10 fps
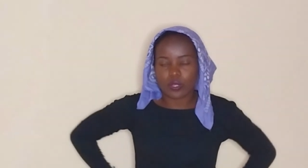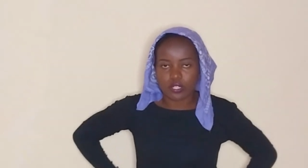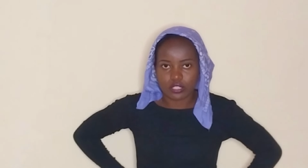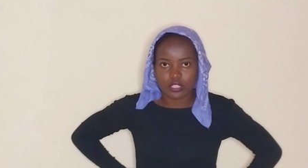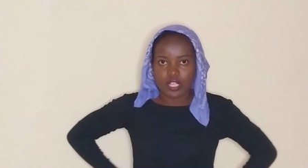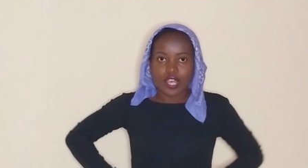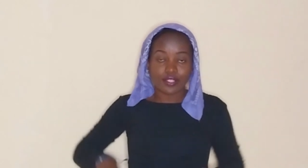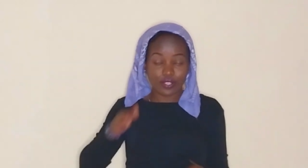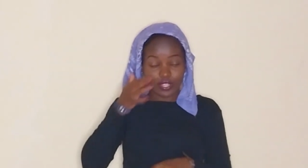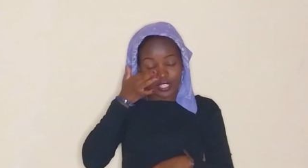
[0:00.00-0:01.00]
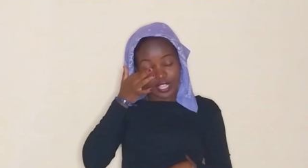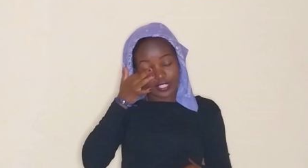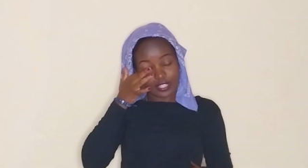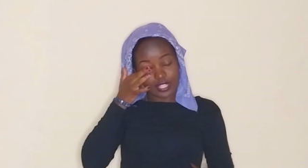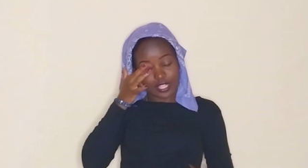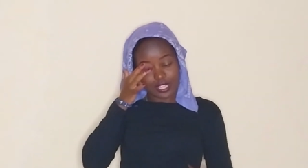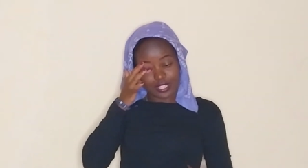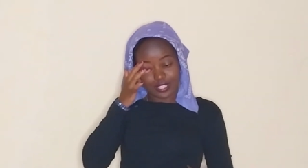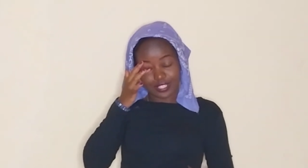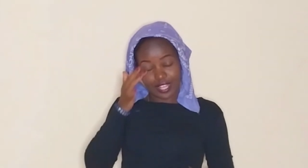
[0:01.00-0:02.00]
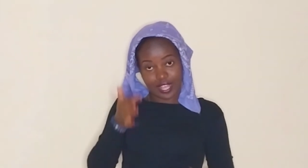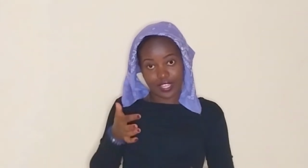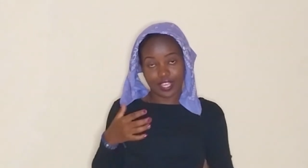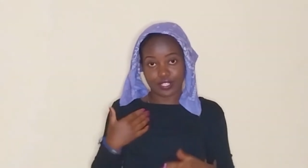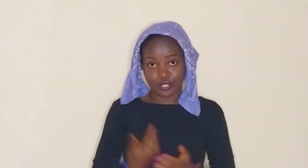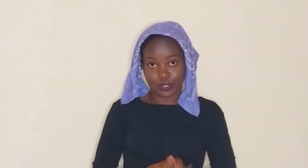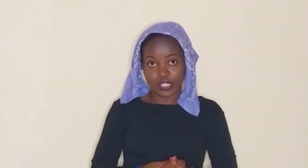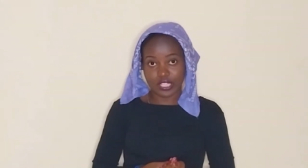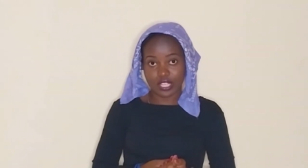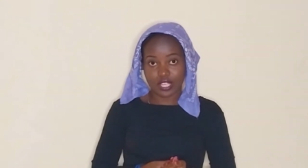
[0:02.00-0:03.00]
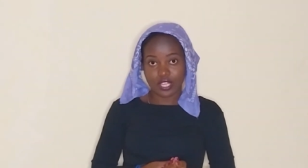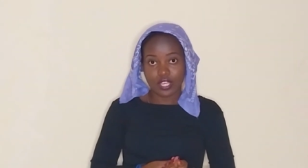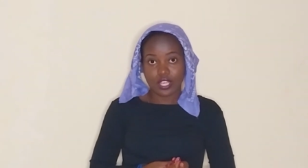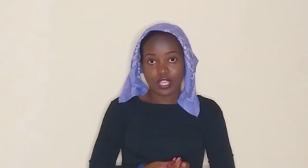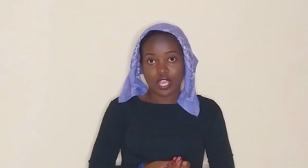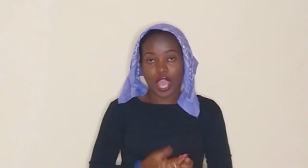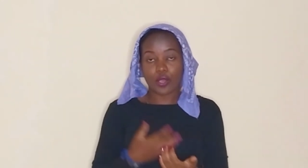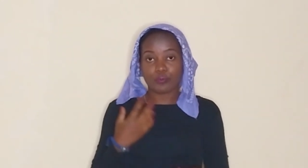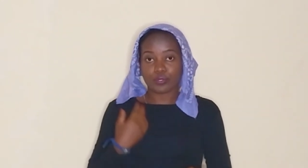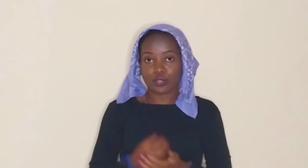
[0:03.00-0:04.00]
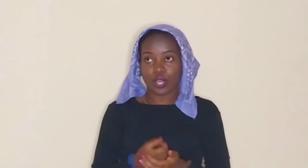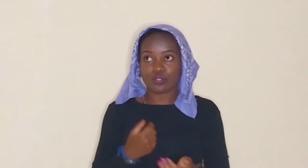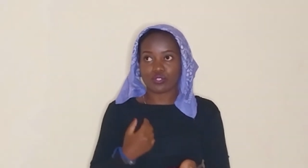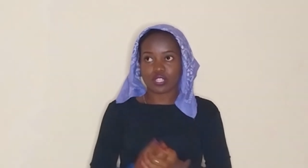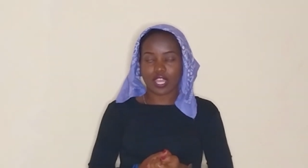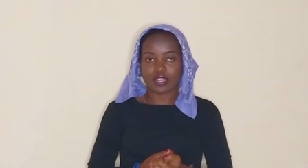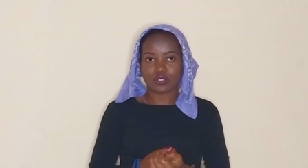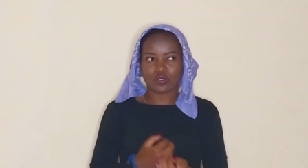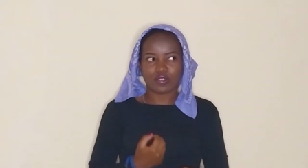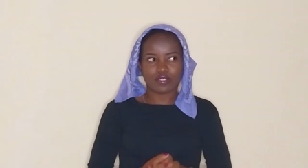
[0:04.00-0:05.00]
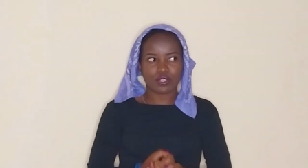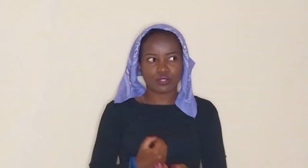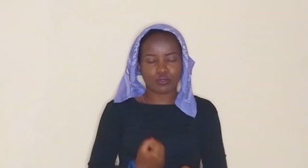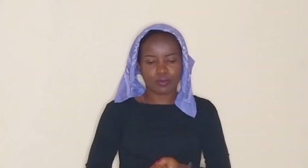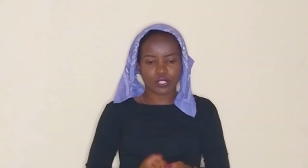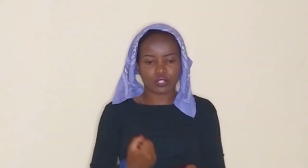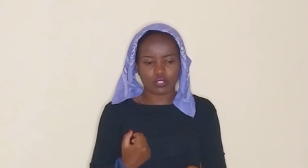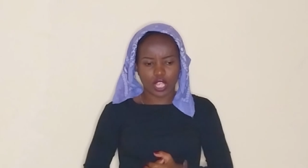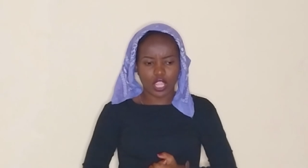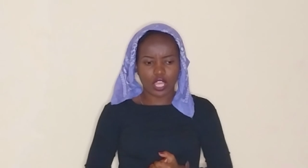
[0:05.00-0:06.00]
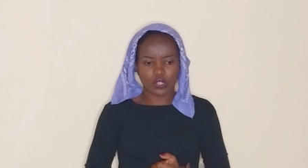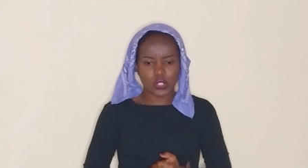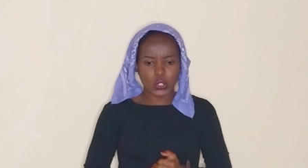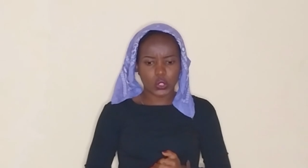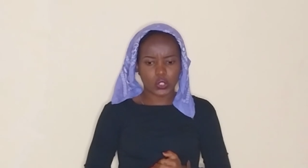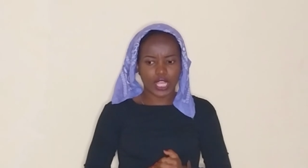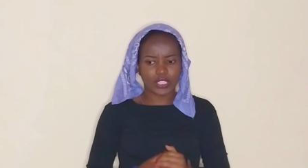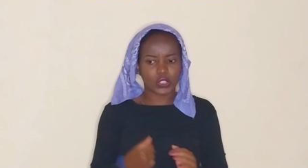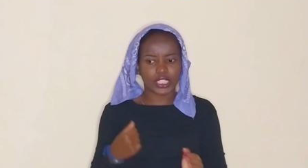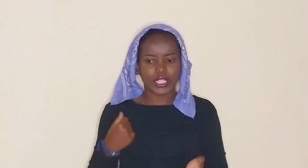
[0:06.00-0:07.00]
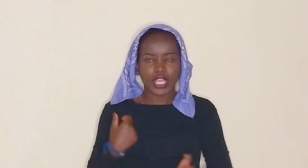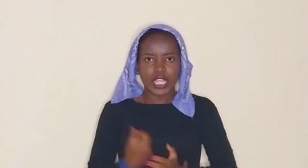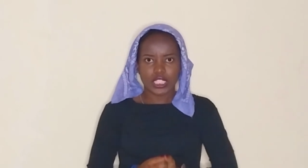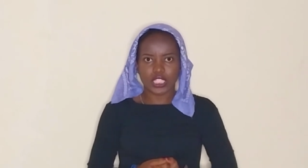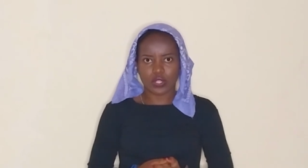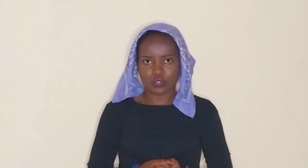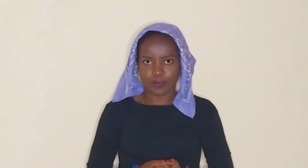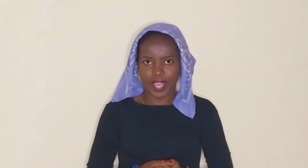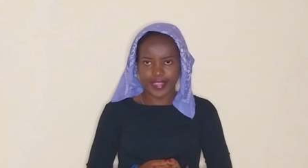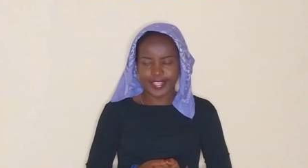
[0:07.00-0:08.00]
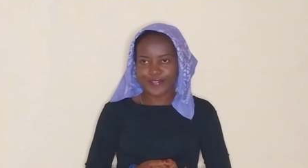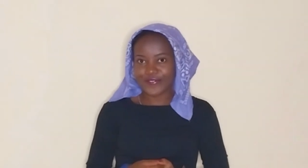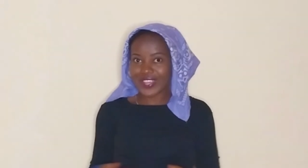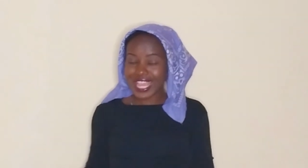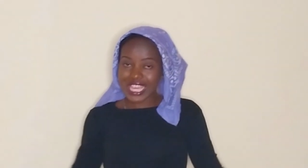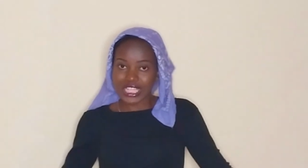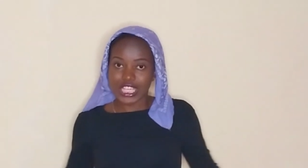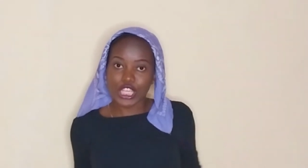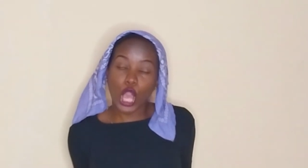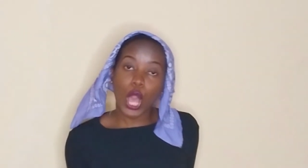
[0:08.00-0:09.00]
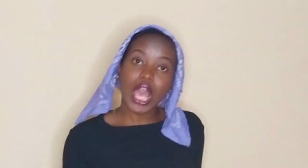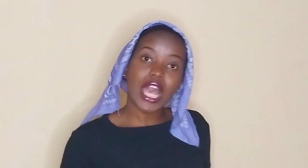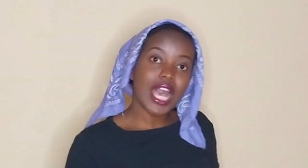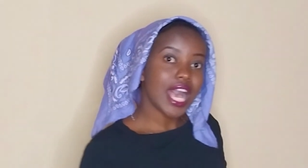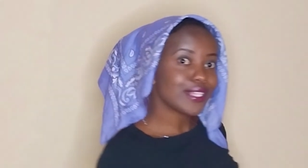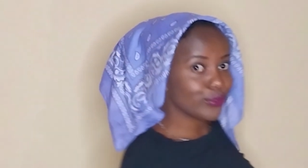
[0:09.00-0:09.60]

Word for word: all. So the next thing is tying a knot. I hope you know how to tie a knot. We have done so much on tying a knot, so you should actually check out my other videos.